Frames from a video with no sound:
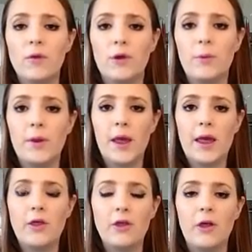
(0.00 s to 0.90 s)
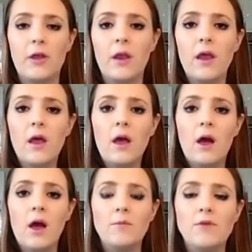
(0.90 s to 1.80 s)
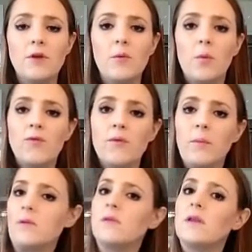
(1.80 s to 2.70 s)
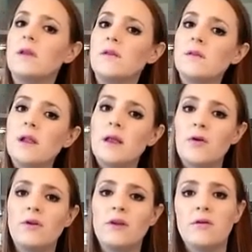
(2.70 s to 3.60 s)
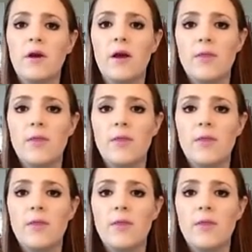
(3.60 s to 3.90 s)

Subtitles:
written communication. So what we've implemented is clear criteria,